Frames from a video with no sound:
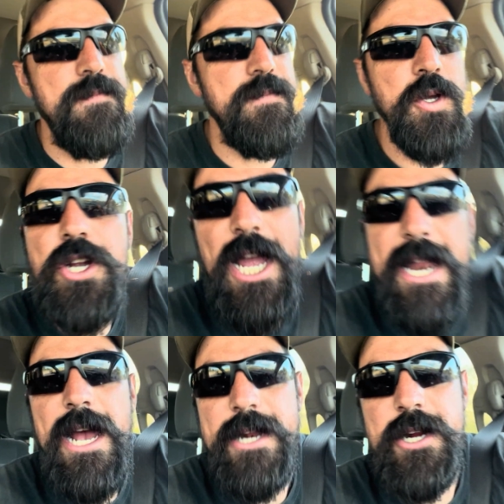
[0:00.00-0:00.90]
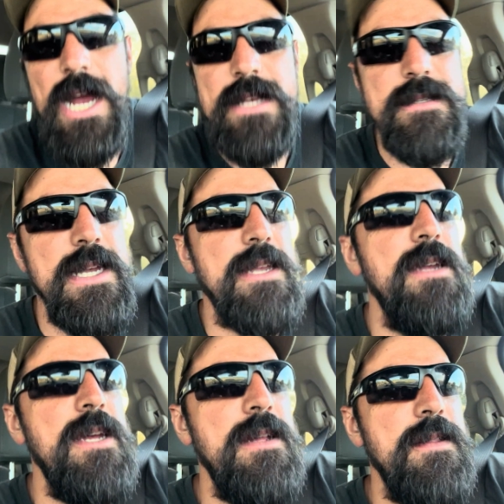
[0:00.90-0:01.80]
pull your head out of your ass. Like,
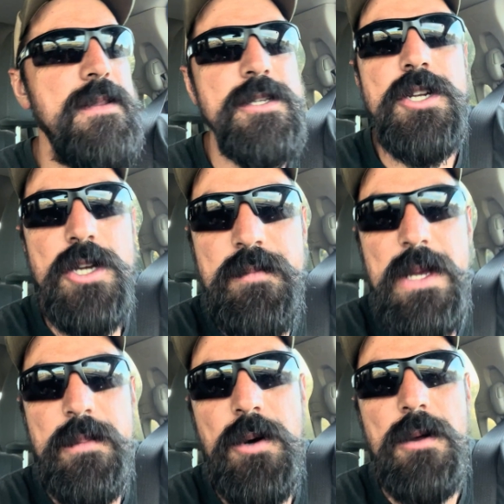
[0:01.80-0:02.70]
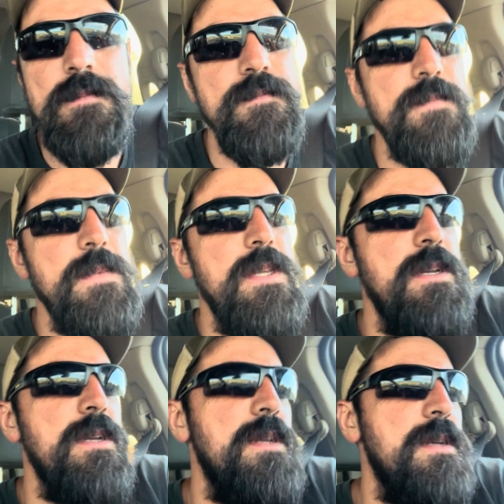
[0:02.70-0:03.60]
these are good people.
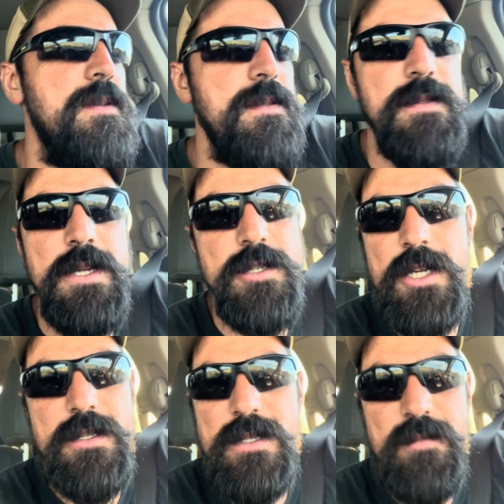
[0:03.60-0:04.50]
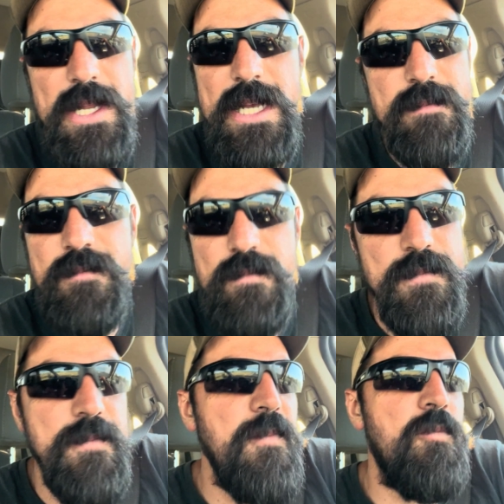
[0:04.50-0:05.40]
There's just as many
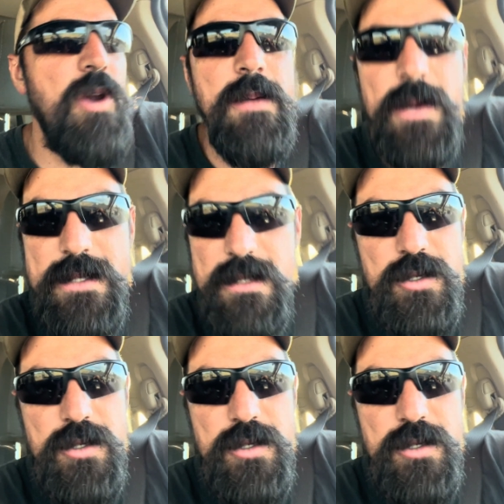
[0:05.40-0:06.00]
rapists and